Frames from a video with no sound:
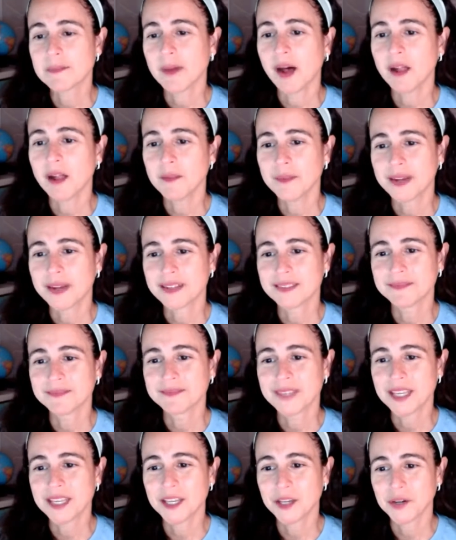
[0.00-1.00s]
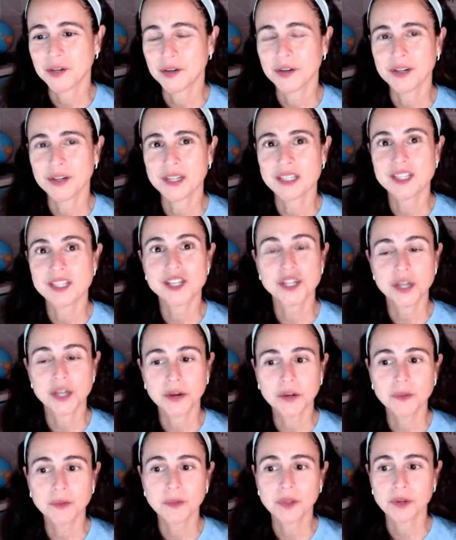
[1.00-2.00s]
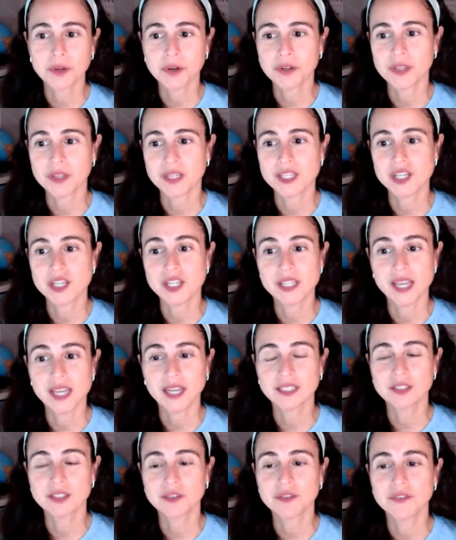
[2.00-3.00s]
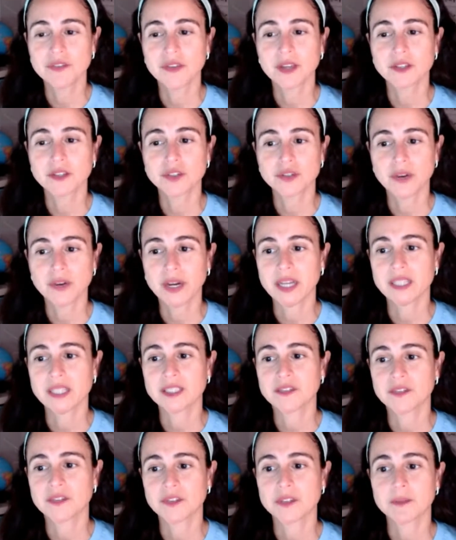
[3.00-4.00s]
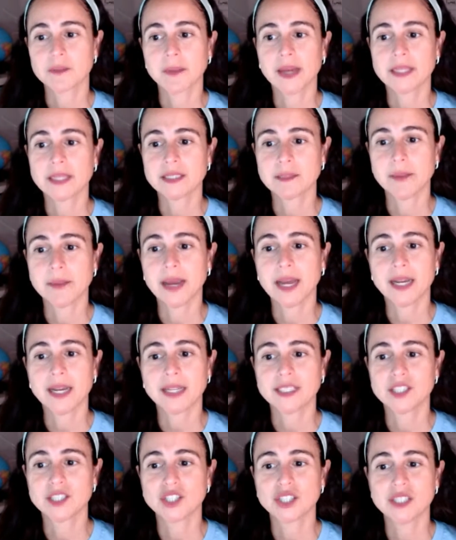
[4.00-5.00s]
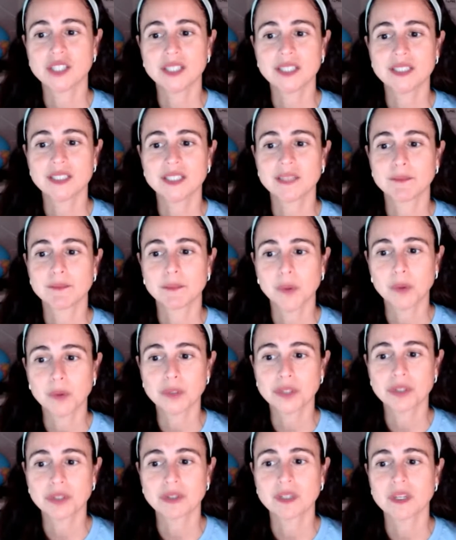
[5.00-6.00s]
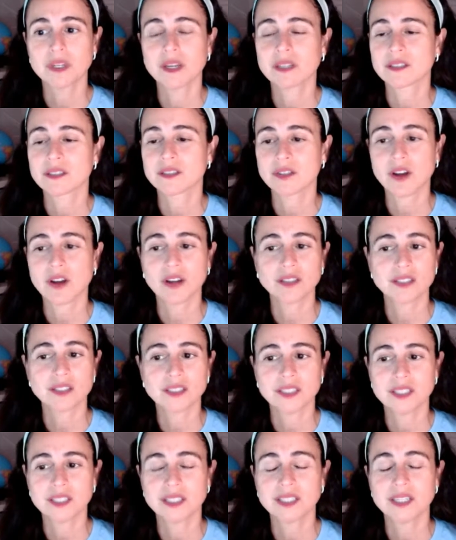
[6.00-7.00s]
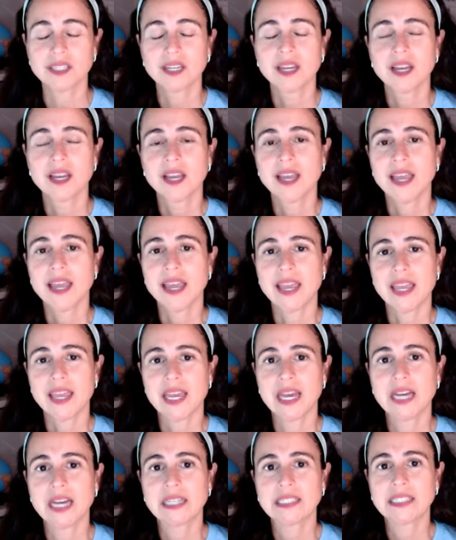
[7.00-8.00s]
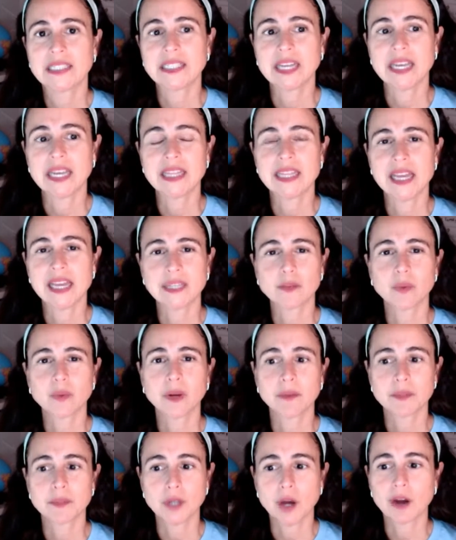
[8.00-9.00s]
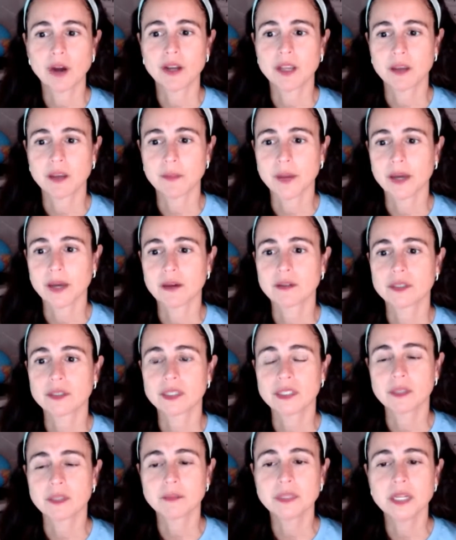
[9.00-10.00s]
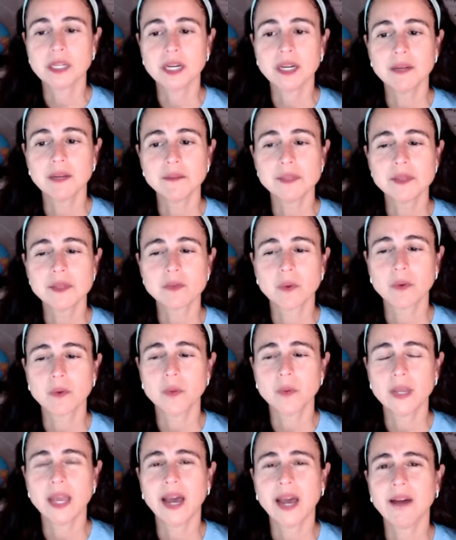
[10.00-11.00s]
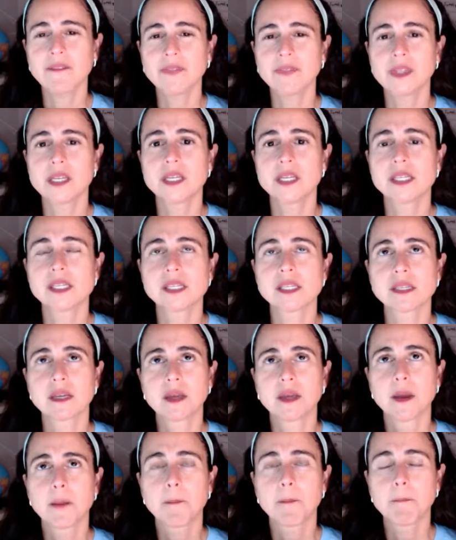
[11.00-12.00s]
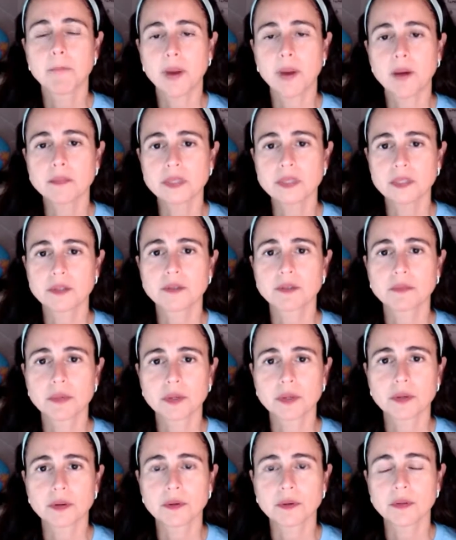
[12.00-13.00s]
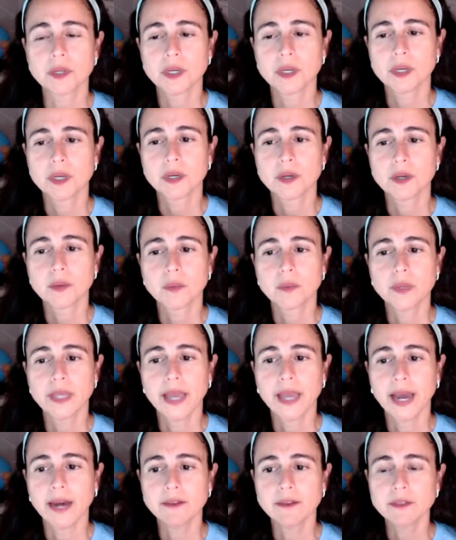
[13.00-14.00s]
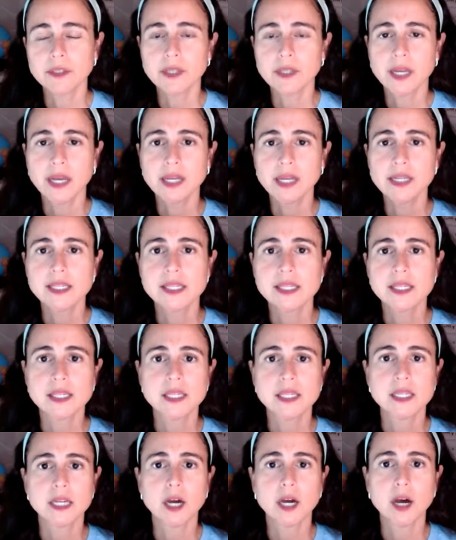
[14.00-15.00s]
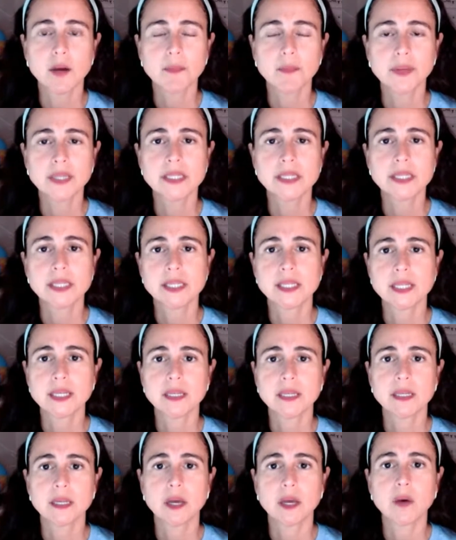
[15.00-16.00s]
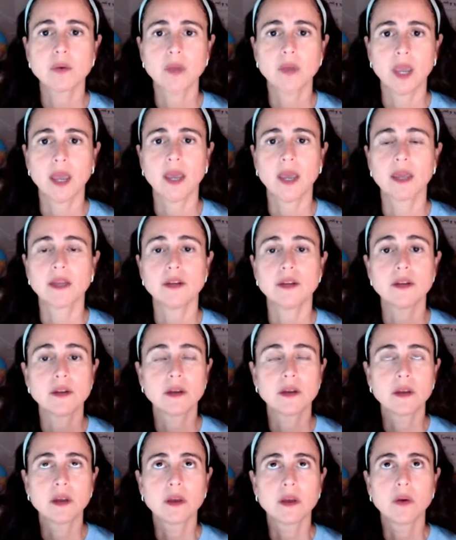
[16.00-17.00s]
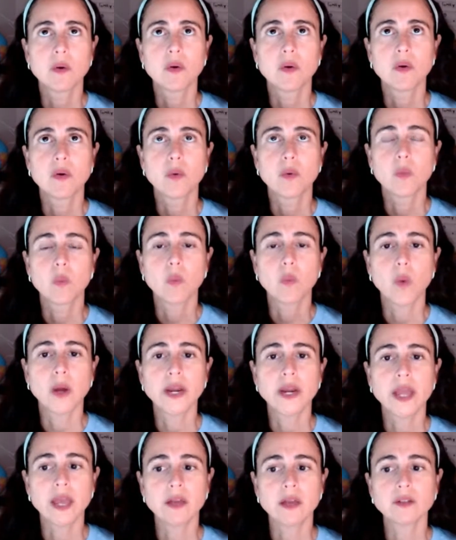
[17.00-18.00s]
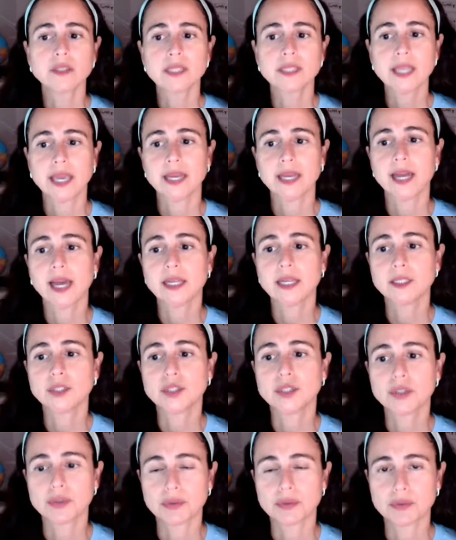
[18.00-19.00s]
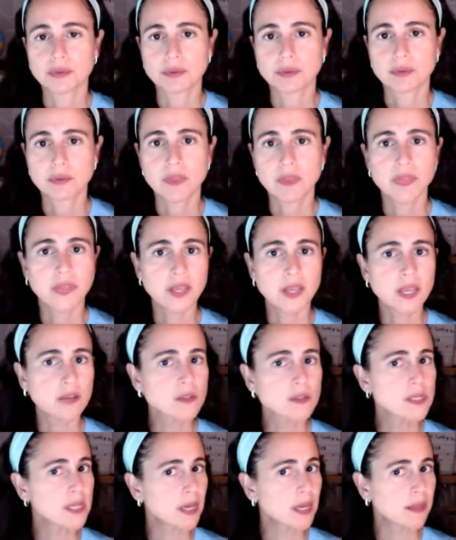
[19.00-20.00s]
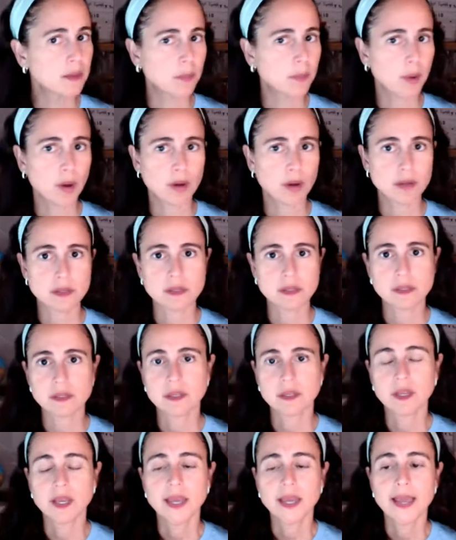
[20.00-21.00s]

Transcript: Palma here is sharing with her that she's had 2 failed transfers back to back, and she is emotionally exhausted. And that's what I'm talking about. Sometimes when we have these bumps in the road, we have to kind of stop and see, okay, what else can I do? Think outside the box.